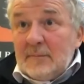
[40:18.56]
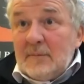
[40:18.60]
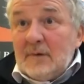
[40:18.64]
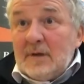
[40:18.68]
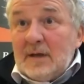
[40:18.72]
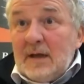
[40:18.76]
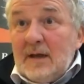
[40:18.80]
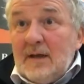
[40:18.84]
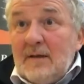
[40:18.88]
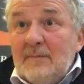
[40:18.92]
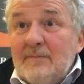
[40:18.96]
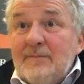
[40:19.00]

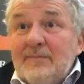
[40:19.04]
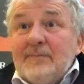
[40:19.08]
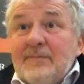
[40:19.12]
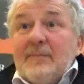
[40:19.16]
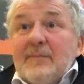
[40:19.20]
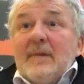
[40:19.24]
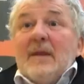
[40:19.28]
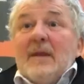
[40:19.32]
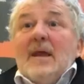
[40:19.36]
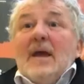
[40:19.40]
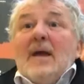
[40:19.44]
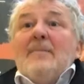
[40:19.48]
Okay.
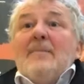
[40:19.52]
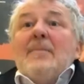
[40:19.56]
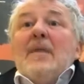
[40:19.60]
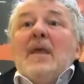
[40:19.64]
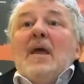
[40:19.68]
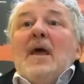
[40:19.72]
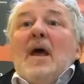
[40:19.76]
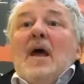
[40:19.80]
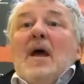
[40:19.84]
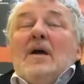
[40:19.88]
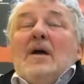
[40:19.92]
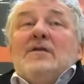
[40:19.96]
Yeah.
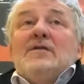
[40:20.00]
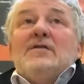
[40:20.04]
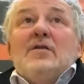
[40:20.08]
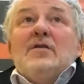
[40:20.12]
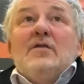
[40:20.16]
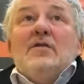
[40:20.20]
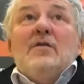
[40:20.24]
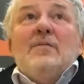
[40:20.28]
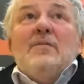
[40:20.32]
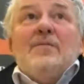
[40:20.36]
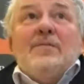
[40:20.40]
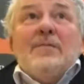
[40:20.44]

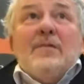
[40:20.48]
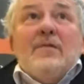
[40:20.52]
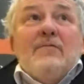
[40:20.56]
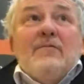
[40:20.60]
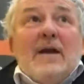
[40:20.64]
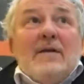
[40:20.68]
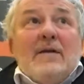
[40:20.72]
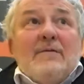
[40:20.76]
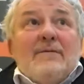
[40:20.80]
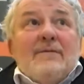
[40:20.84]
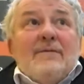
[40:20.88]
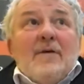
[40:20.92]
So
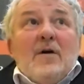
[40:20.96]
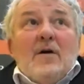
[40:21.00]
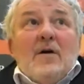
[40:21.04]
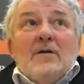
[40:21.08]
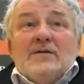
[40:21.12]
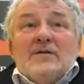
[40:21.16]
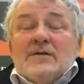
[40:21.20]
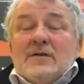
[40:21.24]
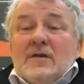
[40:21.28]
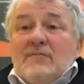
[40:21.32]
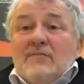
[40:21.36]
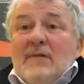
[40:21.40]
Red
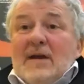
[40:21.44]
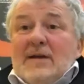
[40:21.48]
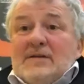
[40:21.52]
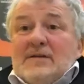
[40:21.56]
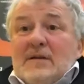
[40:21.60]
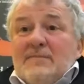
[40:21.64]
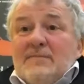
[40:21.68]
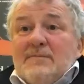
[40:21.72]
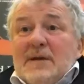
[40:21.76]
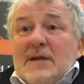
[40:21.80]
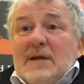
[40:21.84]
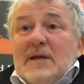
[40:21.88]
Fox, the
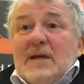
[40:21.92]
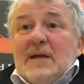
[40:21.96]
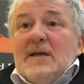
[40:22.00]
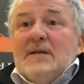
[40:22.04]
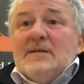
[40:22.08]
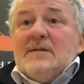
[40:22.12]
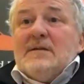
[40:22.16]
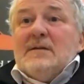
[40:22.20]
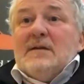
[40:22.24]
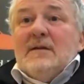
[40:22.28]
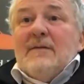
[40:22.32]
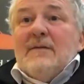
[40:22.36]
recipe
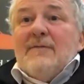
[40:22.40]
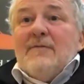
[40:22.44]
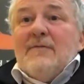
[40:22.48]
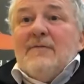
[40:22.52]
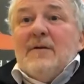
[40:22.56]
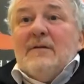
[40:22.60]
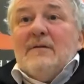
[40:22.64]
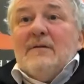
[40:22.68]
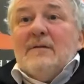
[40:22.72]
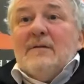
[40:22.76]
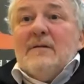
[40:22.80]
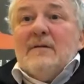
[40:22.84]
is
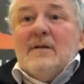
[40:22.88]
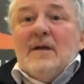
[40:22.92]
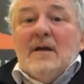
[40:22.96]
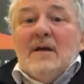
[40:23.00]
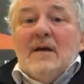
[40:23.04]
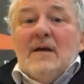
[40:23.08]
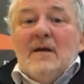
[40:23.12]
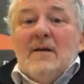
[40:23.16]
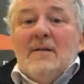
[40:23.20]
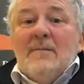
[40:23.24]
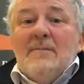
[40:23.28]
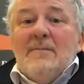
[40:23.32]
different.
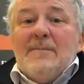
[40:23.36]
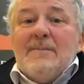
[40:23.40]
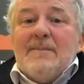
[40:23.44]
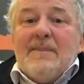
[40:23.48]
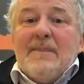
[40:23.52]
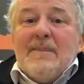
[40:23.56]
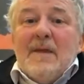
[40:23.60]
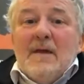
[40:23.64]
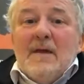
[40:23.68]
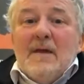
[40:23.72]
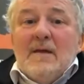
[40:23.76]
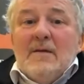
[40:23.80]

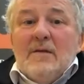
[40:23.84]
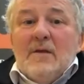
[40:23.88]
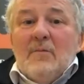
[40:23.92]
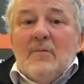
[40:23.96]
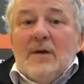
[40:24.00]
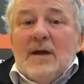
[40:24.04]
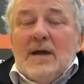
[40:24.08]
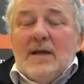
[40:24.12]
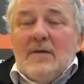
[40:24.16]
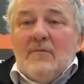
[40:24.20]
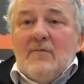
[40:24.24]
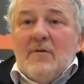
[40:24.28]
The
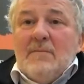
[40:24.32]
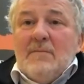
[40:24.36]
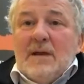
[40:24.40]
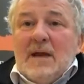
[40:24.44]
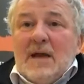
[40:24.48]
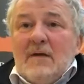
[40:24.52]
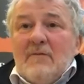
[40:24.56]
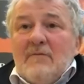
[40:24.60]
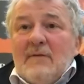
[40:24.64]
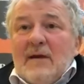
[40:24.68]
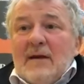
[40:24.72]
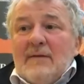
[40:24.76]
way that we
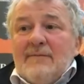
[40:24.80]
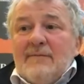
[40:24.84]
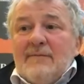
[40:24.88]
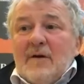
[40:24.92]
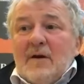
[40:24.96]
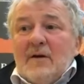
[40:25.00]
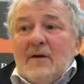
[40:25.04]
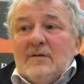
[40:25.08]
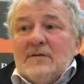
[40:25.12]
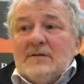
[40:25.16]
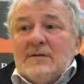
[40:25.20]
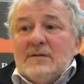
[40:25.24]
make Red
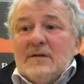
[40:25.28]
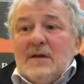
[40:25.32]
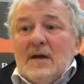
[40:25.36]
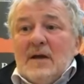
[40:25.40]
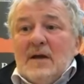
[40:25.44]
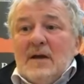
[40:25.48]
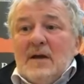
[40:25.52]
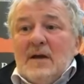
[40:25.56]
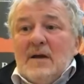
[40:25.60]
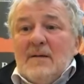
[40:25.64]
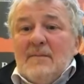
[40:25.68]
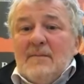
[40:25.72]
Fox,
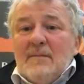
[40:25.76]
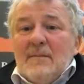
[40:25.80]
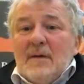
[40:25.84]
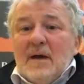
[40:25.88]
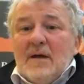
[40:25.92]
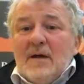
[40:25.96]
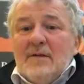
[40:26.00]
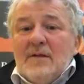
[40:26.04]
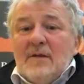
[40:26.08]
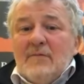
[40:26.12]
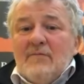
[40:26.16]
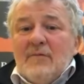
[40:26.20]
and
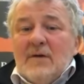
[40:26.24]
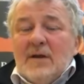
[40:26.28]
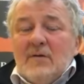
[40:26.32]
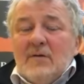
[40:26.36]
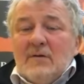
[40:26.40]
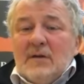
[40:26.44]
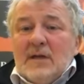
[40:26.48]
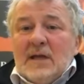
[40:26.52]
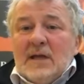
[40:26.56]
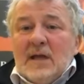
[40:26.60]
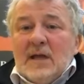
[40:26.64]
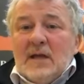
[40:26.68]
the
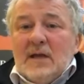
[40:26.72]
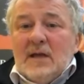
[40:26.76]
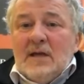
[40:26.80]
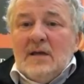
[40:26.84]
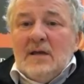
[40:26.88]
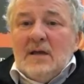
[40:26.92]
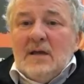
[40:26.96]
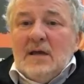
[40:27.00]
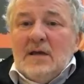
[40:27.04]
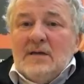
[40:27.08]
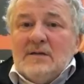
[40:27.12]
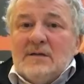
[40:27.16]
real
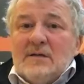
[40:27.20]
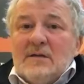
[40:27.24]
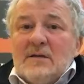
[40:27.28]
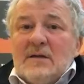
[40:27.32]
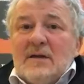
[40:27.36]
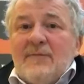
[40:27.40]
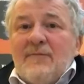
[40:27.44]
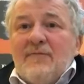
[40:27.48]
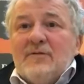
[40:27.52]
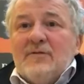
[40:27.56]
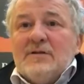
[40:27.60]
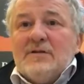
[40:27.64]
key is the
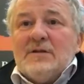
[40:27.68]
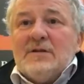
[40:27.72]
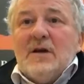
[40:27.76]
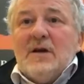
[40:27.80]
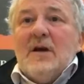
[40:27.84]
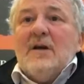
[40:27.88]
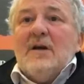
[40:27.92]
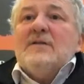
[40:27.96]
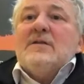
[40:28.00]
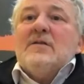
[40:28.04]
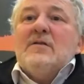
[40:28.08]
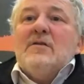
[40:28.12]
different
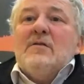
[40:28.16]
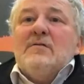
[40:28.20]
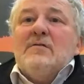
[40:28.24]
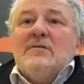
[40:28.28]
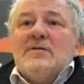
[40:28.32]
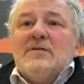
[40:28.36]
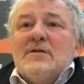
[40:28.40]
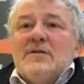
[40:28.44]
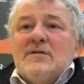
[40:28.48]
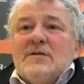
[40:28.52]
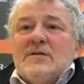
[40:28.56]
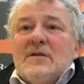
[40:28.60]
starter
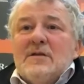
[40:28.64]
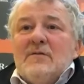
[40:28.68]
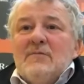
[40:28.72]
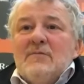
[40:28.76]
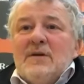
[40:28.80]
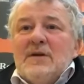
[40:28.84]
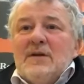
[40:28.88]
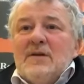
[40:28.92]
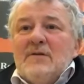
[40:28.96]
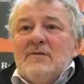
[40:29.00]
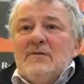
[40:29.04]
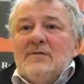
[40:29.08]
cultures that
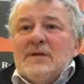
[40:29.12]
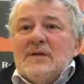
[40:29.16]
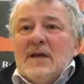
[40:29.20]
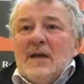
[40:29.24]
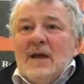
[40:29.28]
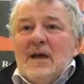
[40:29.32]
we use.